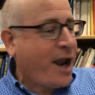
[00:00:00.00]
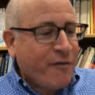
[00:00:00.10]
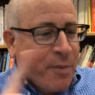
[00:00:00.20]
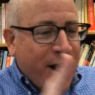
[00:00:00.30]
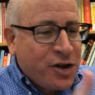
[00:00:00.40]

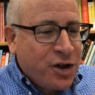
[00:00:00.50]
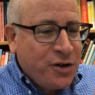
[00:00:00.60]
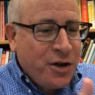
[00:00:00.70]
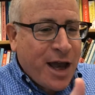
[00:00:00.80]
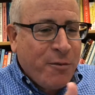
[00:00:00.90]
Everybody should
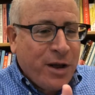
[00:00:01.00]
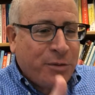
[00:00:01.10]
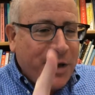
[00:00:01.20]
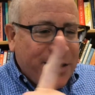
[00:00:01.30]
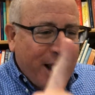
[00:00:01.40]
do that with
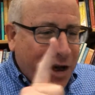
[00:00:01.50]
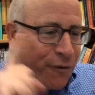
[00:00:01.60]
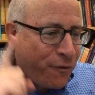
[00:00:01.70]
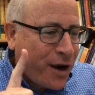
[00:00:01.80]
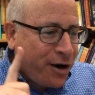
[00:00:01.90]
me. Take your
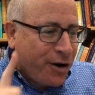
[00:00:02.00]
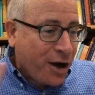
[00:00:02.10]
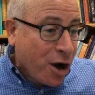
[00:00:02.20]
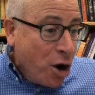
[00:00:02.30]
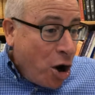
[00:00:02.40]
finger and
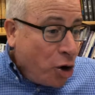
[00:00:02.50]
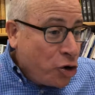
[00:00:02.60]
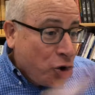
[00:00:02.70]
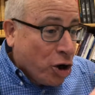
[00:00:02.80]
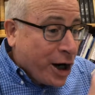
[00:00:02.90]
go,
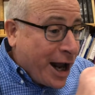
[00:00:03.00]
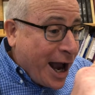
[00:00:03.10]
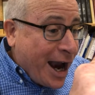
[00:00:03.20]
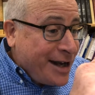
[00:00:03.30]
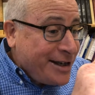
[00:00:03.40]
good
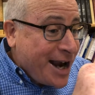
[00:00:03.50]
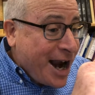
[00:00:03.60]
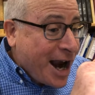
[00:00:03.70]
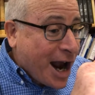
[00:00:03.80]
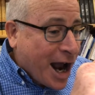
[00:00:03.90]

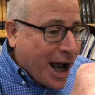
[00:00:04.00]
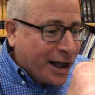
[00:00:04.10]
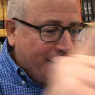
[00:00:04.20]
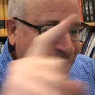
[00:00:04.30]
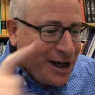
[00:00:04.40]

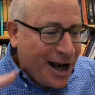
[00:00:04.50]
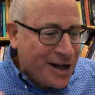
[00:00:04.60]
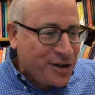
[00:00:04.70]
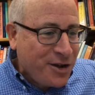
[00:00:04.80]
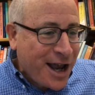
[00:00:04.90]
idea. Can you
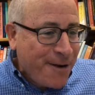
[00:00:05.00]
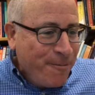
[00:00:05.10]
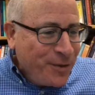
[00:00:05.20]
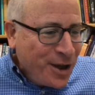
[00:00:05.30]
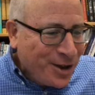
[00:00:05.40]
guys do that?
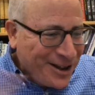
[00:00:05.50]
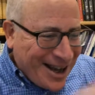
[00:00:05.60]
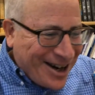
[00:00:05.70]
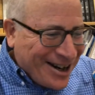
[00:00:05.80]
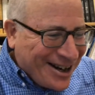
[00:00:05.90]

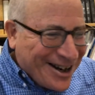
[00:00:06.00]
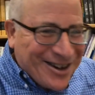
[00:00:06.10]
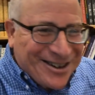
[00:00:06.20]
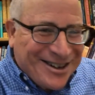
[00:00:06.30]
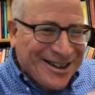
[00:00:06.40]
There you
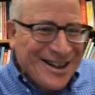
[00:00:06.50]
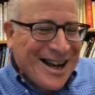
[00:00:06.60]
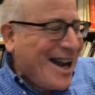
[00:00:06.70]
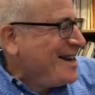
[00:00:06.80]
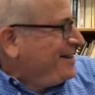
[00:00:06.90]
go. Good
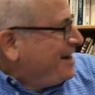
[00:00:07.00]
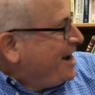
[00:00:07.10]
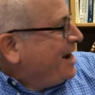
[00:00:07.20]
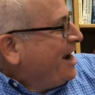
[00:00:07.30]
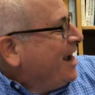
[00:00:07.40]

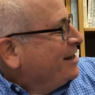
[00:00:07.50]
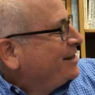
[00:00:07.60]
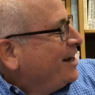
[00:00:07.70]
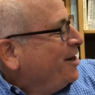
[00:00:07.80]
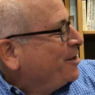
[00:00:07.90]
idea,
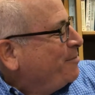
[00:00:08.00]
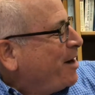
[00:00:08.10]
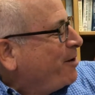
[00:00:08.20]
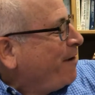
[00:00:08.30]
said Uncle Murray.